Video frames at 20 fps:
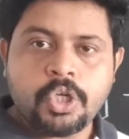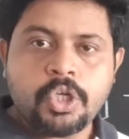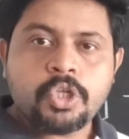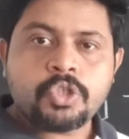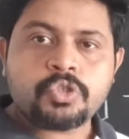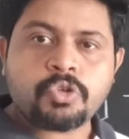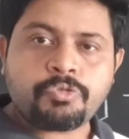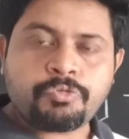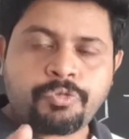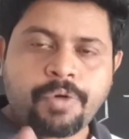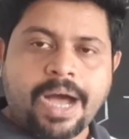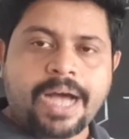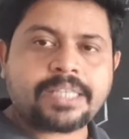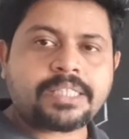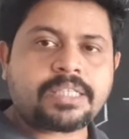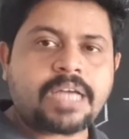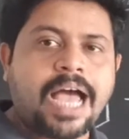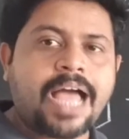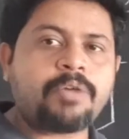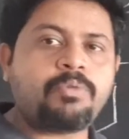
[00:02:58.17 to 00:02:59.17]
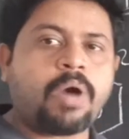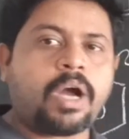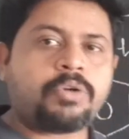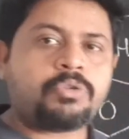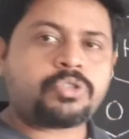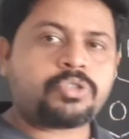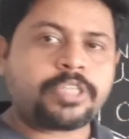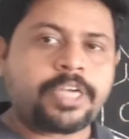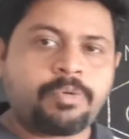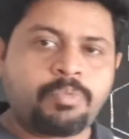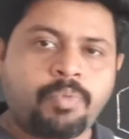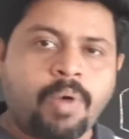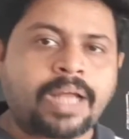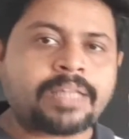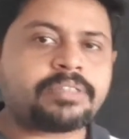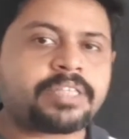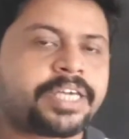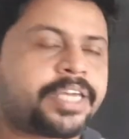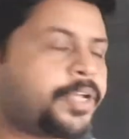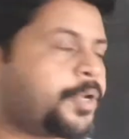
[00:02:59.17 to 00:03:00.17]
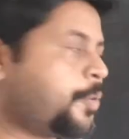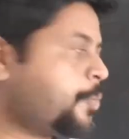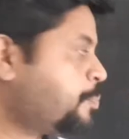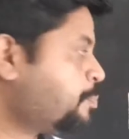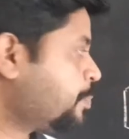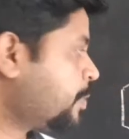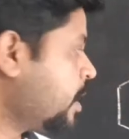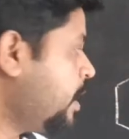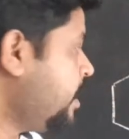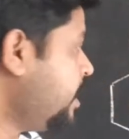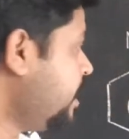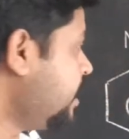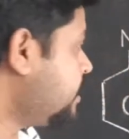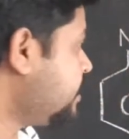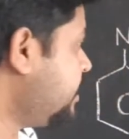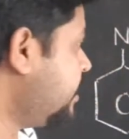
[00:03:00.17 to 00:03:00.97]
So first I want to say one thing. The